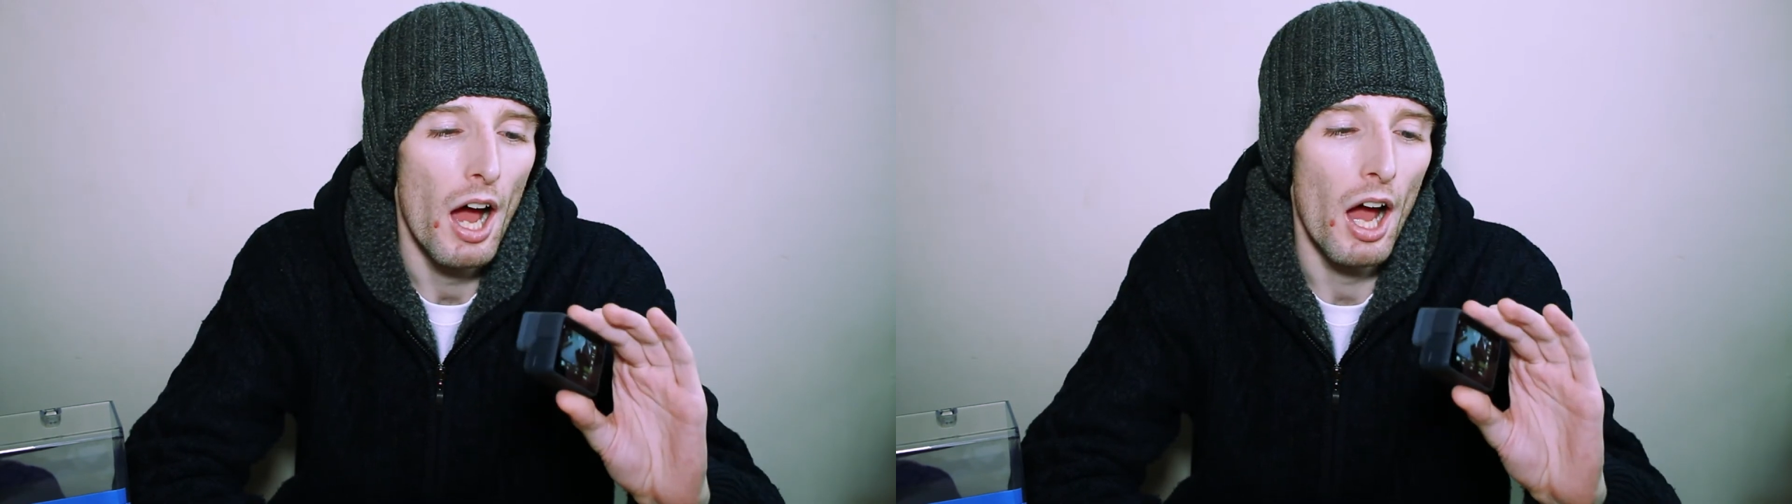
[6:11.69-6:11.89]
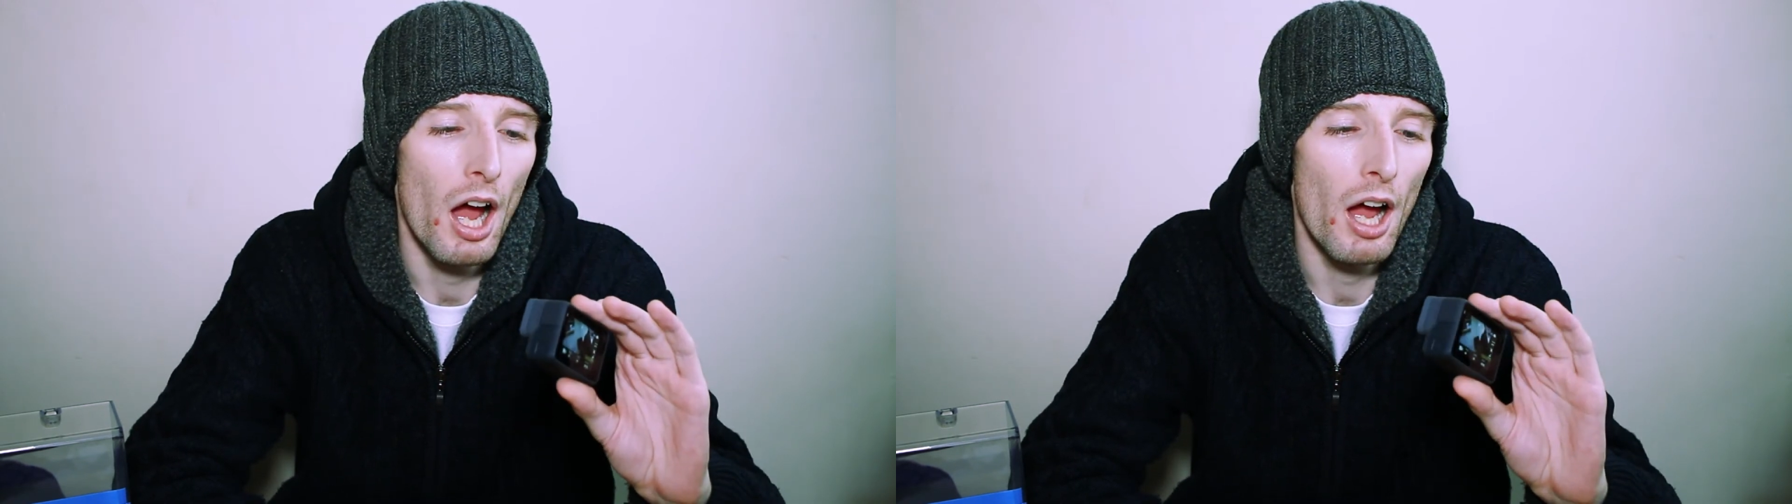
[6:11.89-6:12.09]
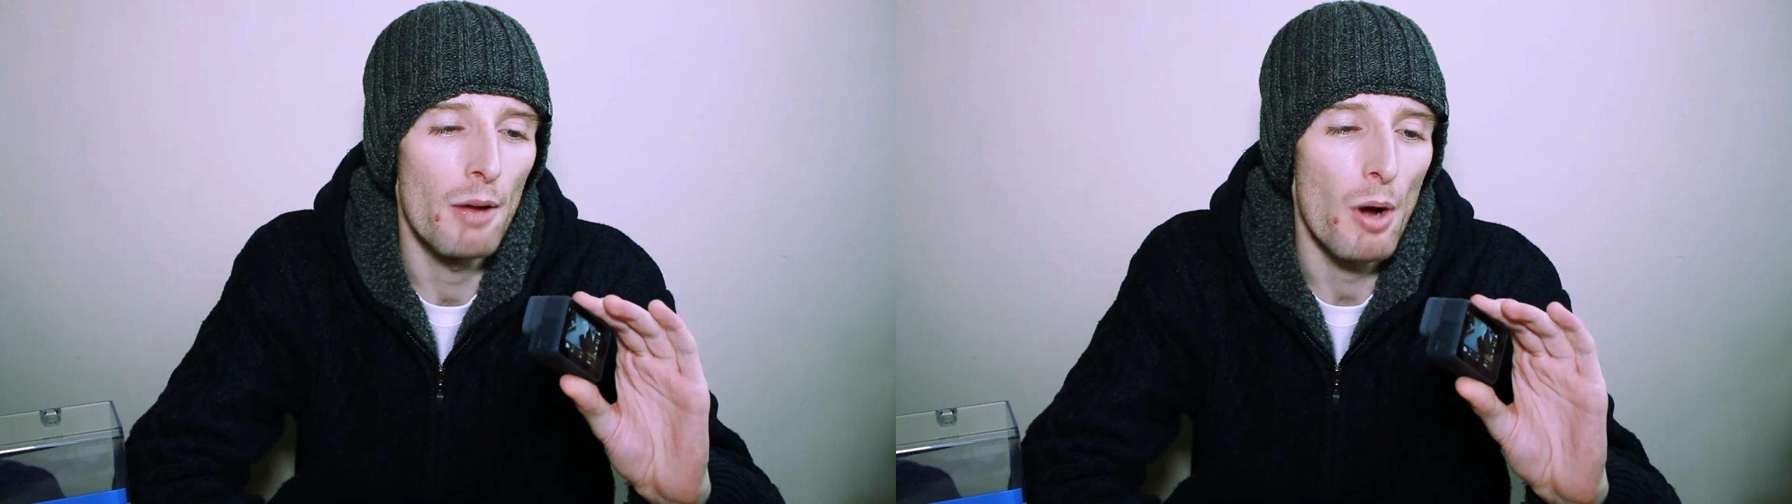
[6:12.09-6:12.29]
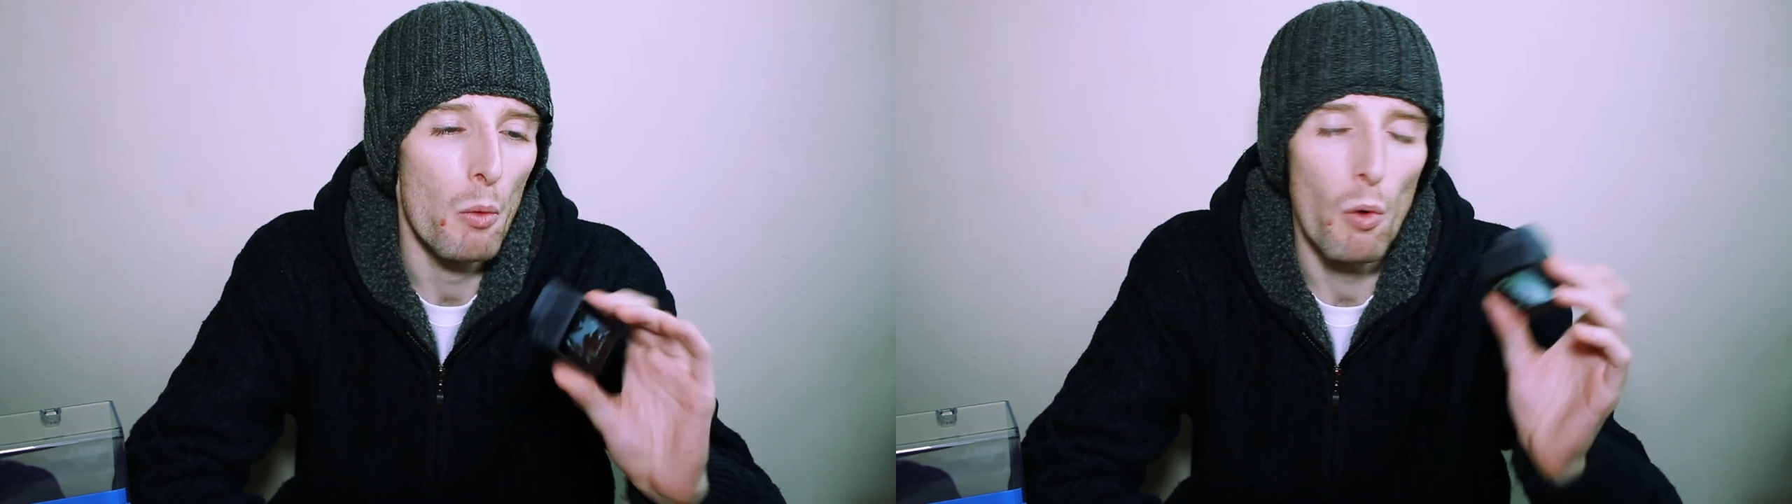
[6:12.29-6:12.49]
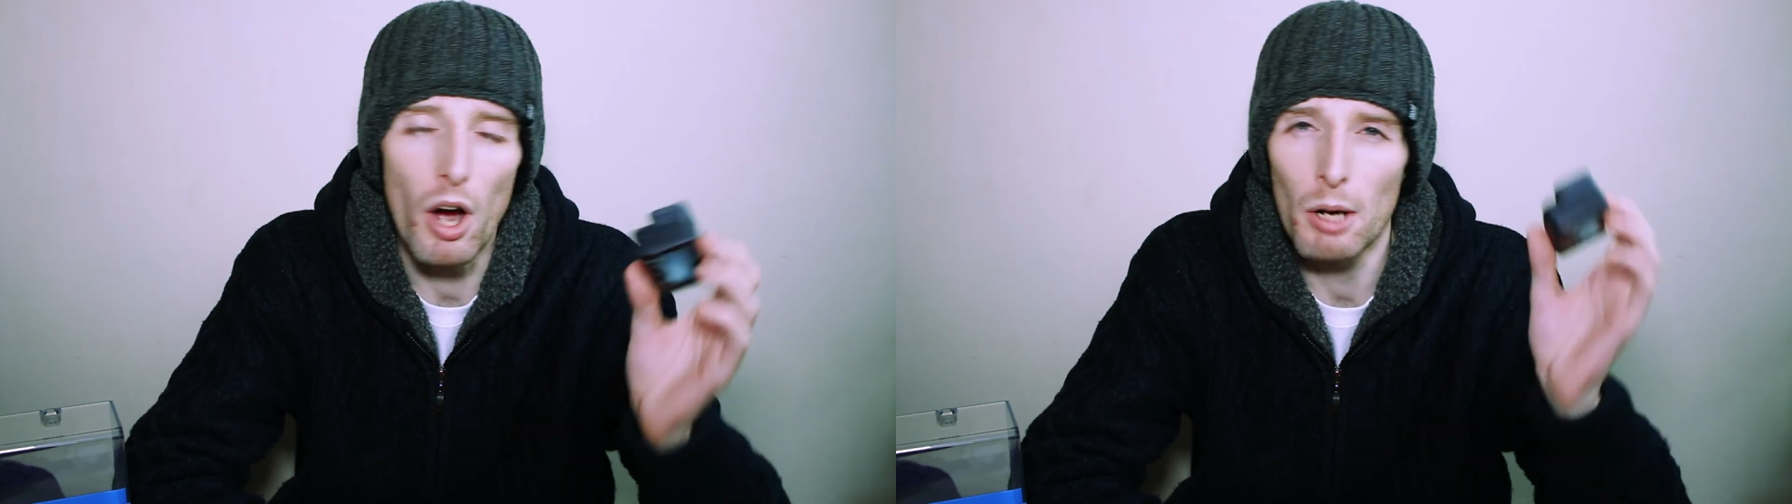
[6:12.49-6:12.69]

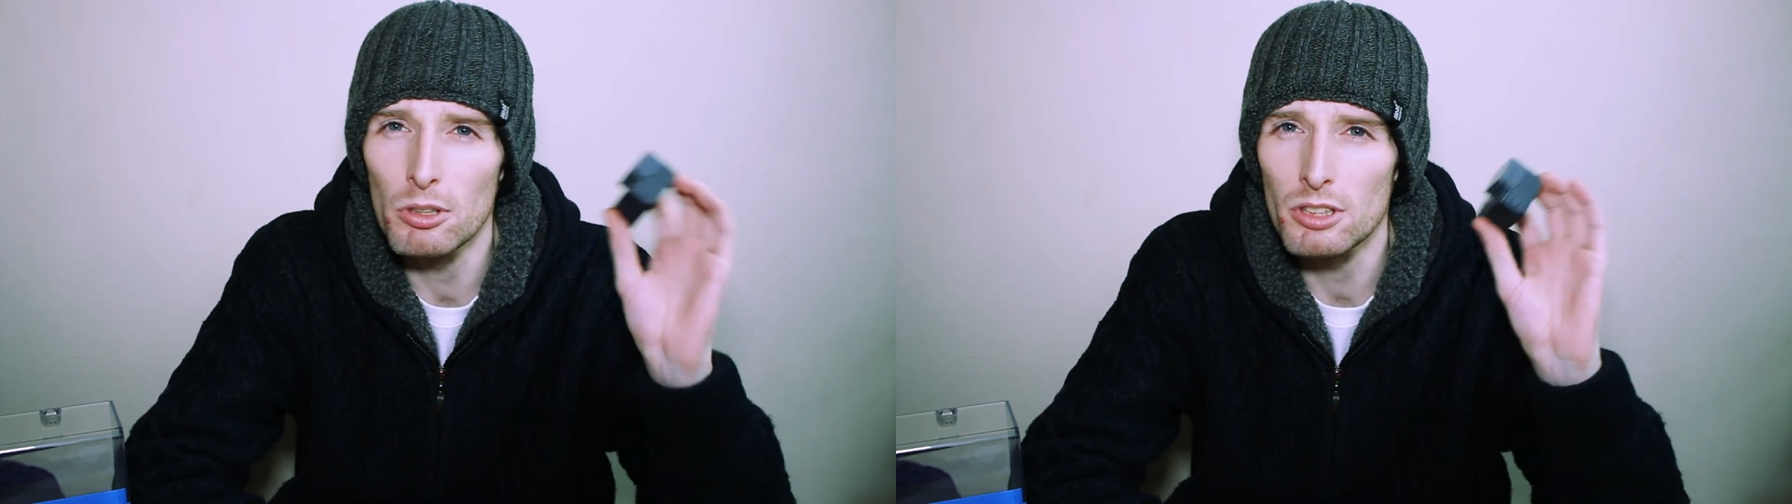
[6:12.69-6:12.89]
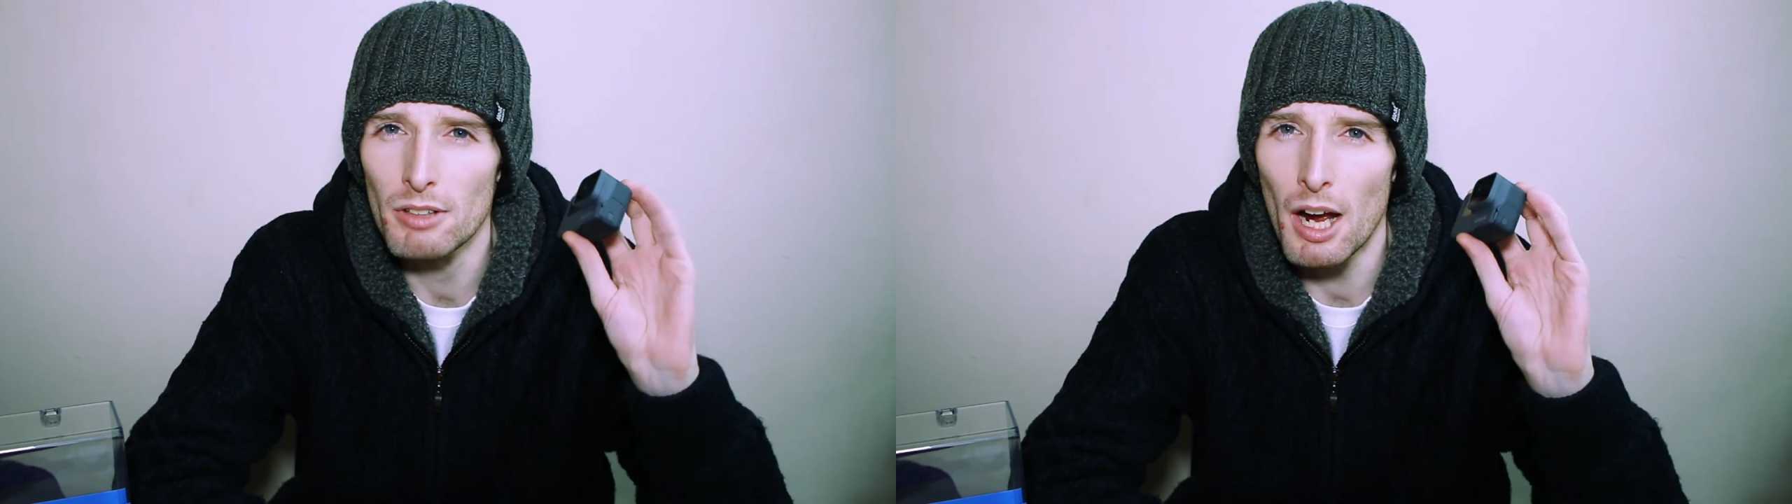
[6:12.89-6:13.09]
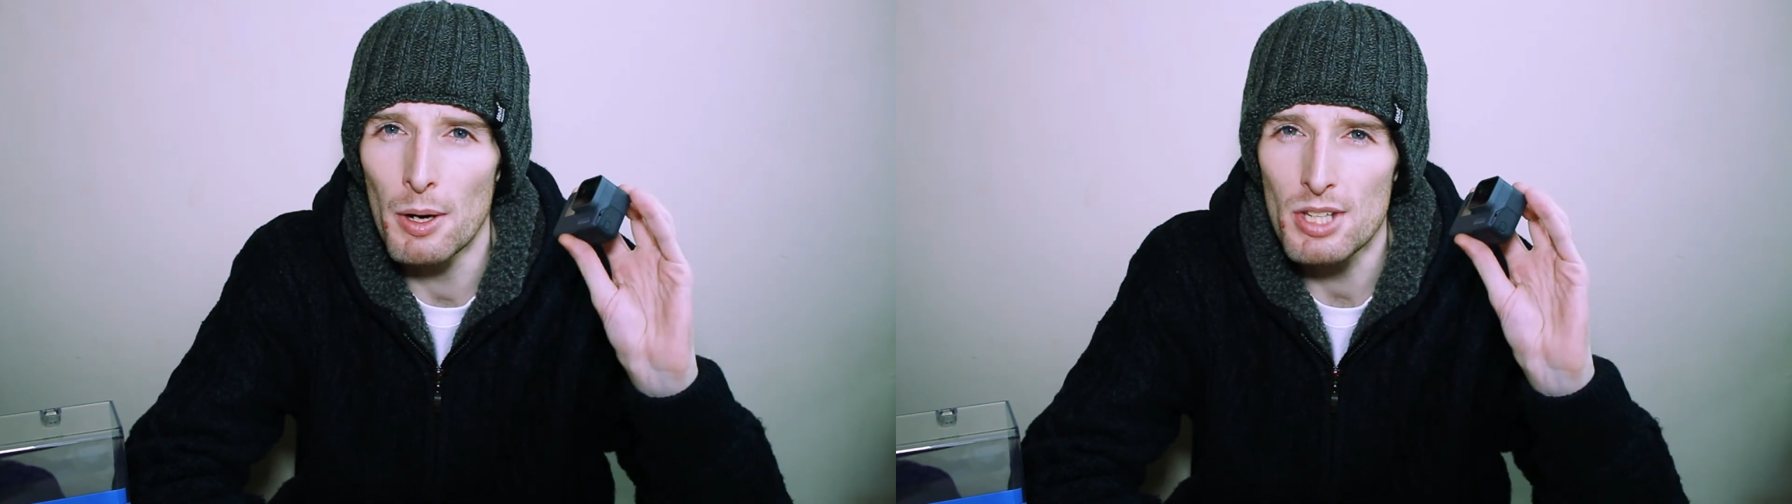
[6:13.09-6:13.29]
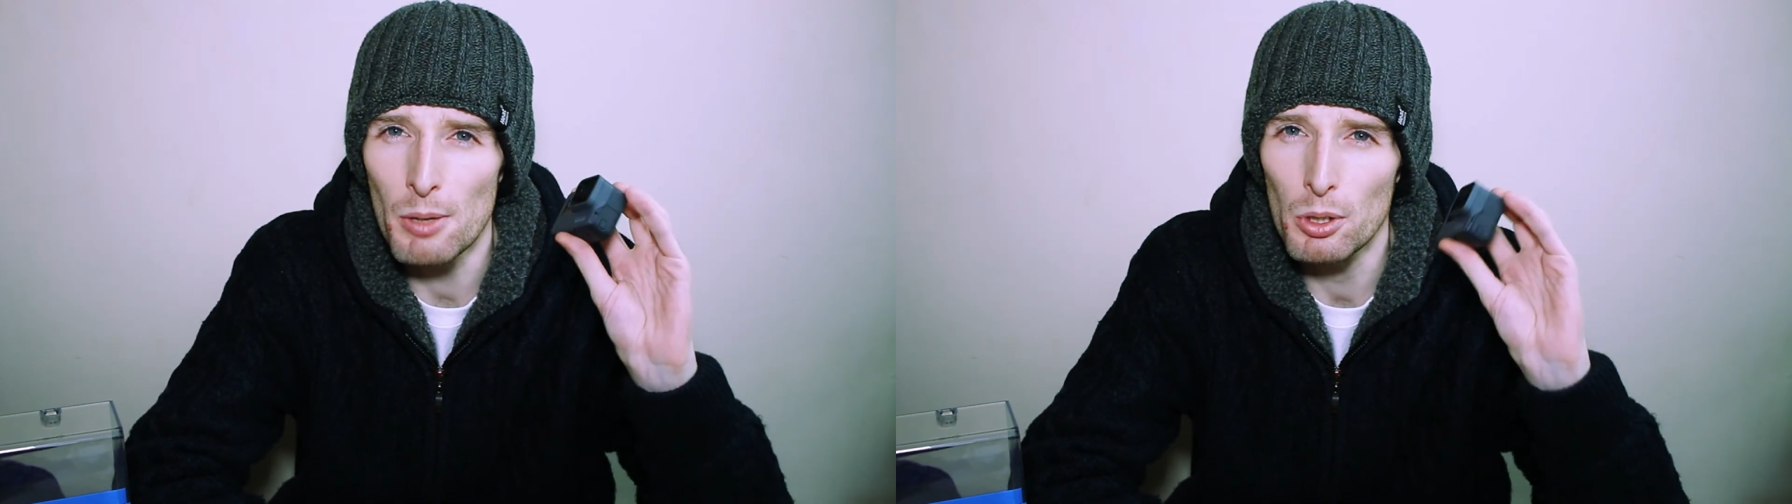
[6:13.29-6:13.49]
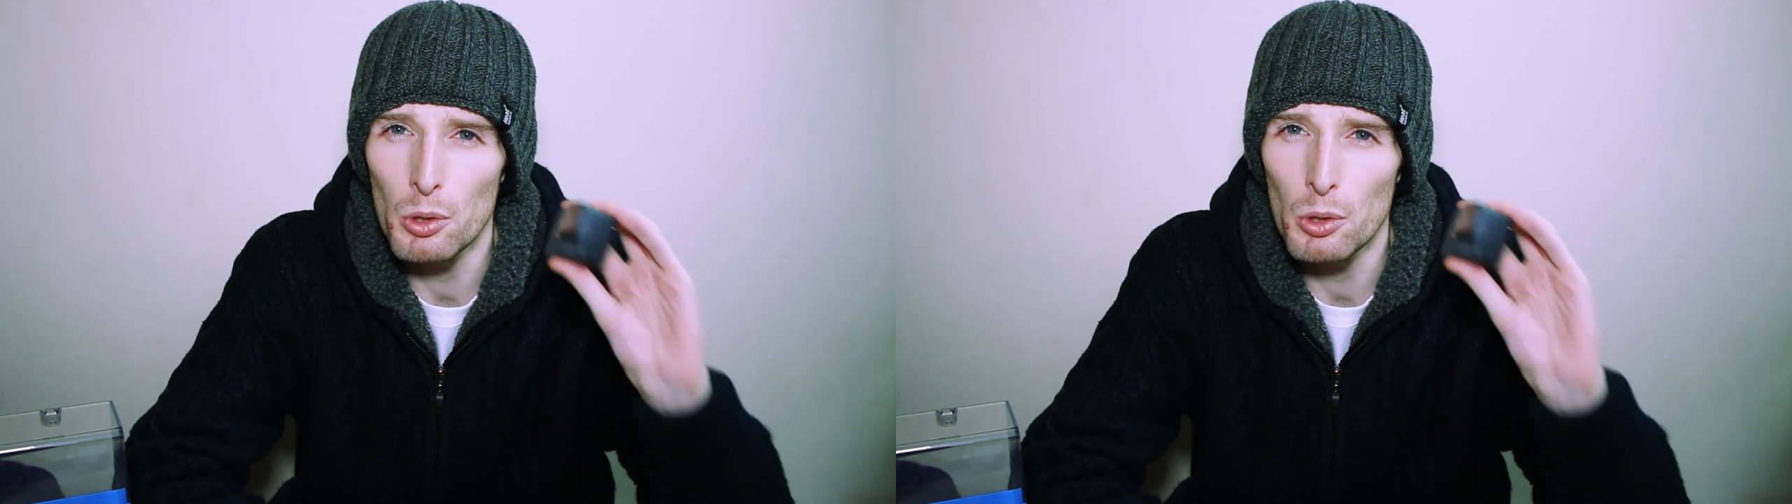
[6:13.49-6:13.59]
What I will do now is I will